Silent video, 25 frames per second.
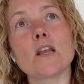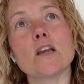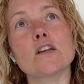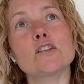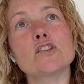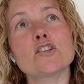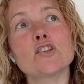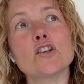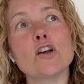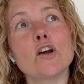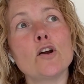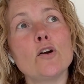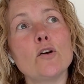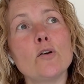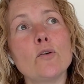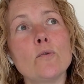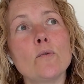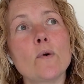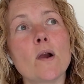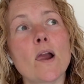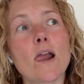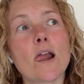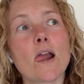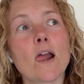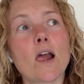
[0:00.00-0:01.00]

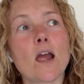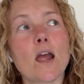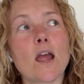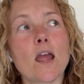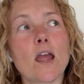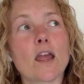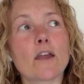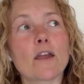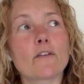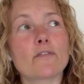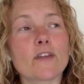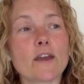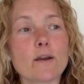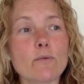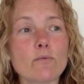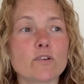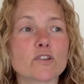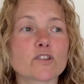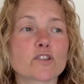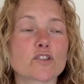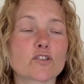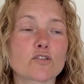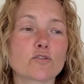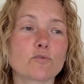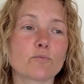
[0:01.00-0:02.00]
So if they
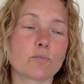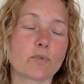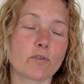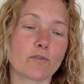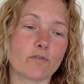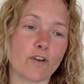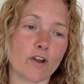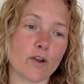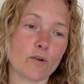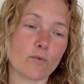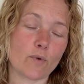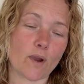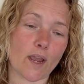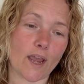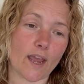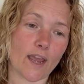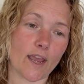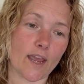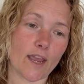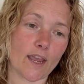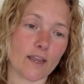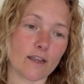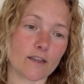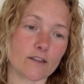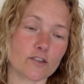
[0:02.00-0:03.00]
want to provoke
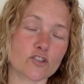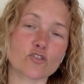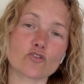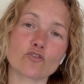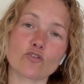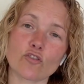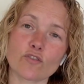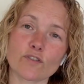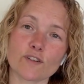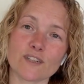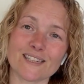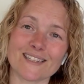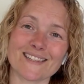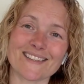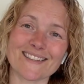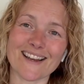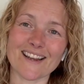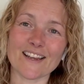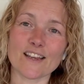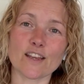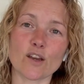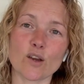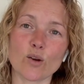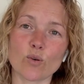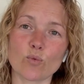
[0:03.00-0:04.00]
a strong
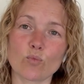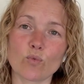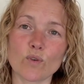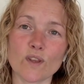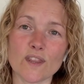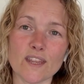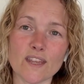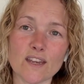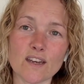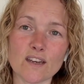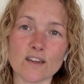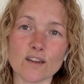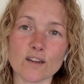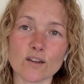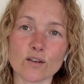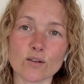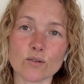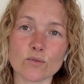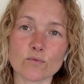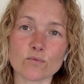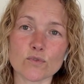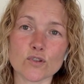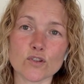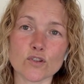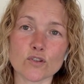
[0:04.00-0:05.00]
desire within
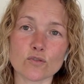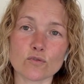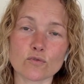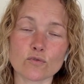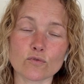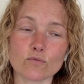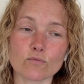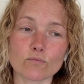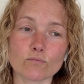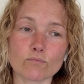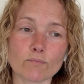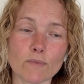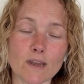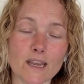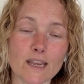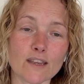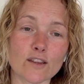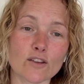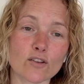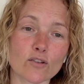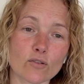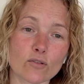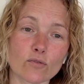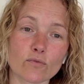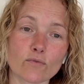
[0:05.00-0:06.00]
you to
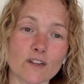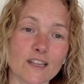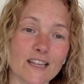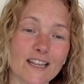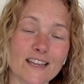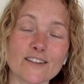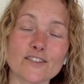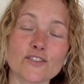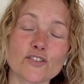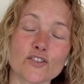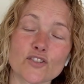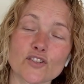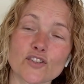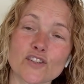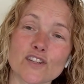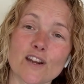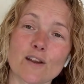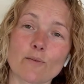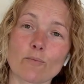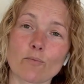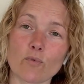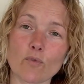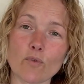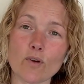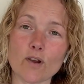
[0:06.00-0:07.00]
make your
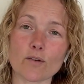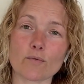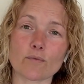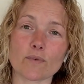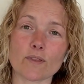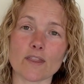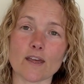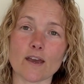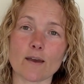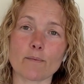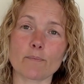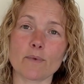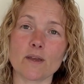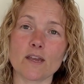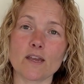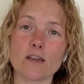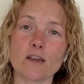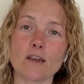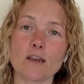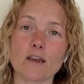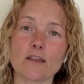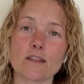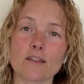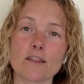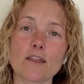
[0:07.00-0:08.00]
relationship work with them,
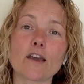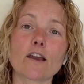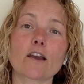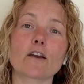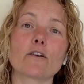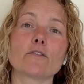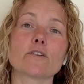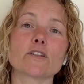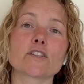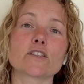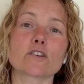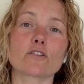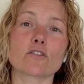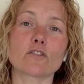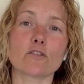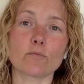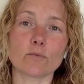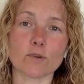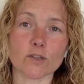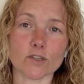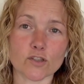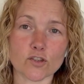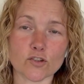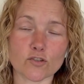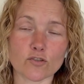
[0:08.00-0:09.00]
they're going to come
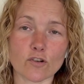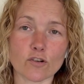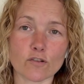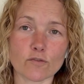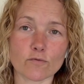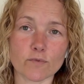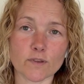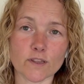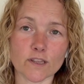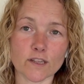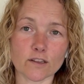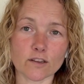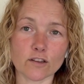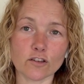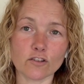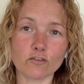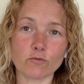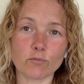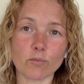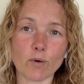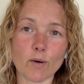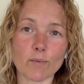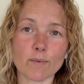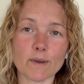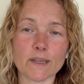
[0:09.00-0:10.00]
on strong with the
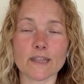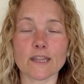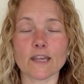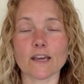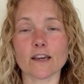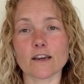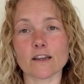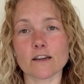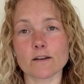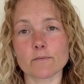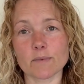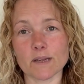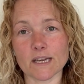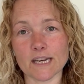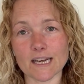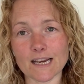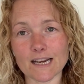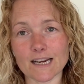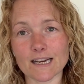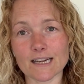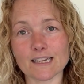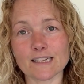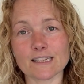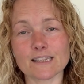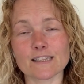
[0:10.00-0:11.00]
love bombing. They're going to be
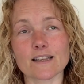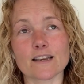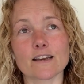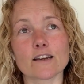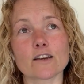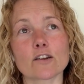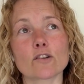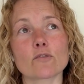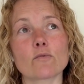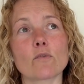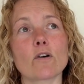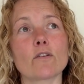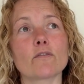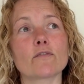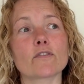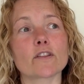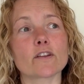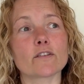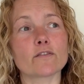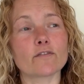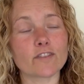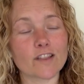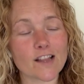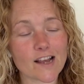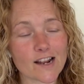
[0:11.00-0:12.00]
nice. They're going to offer the
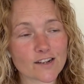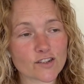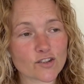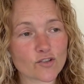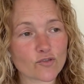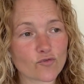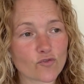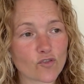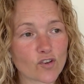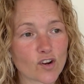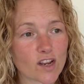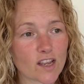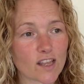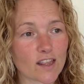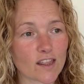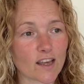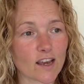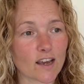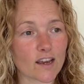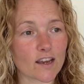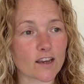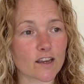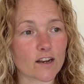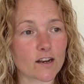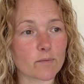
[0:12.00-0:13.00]
flattery.
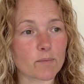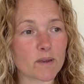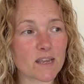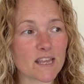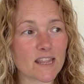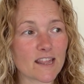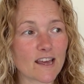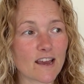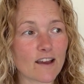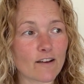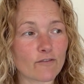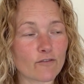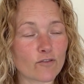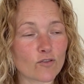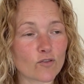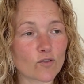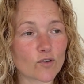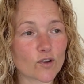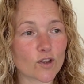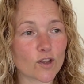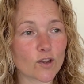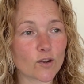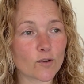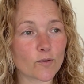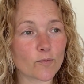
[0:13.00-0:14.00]
They're going to be there for
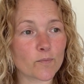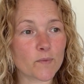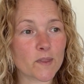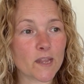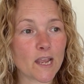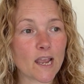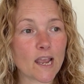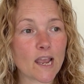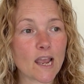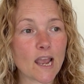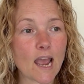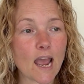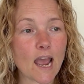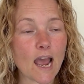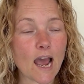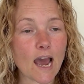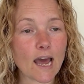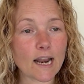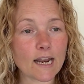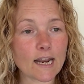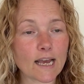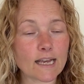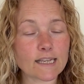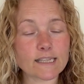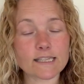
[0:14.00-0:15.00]
you.
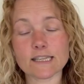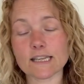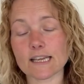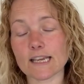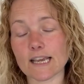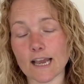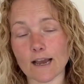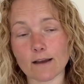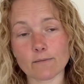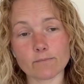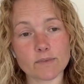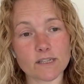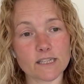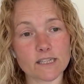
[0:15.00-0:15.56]
And as it can be